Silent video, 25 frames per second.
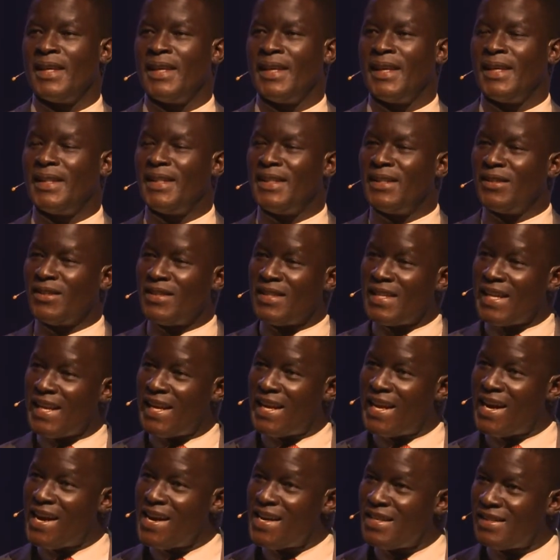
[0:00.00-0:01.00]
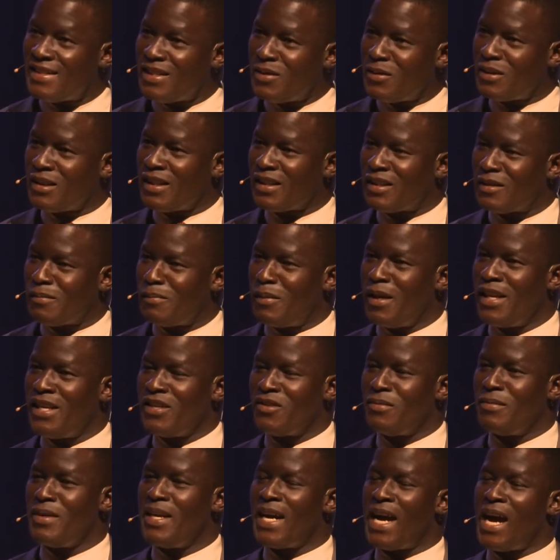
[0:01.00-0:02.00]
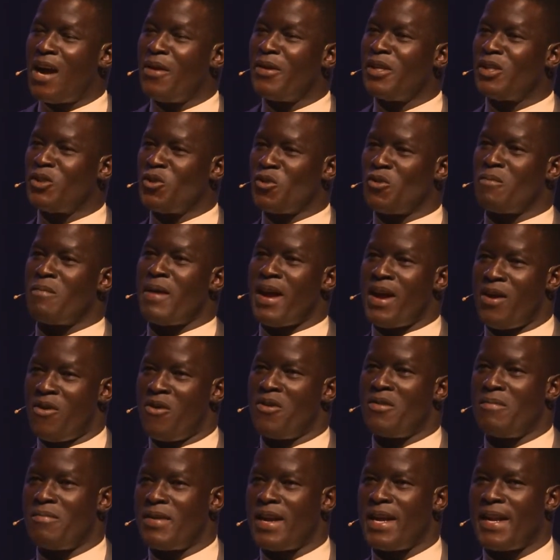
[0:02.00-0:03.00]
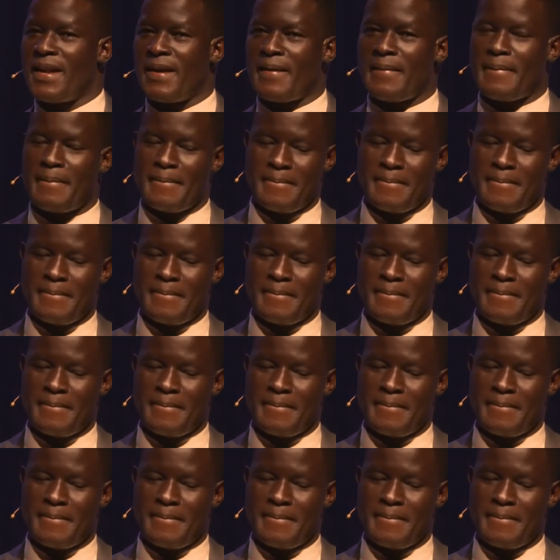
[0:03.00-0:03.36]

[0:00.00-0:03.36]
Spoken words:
He did not realize he was explaining to me how he took my own brother.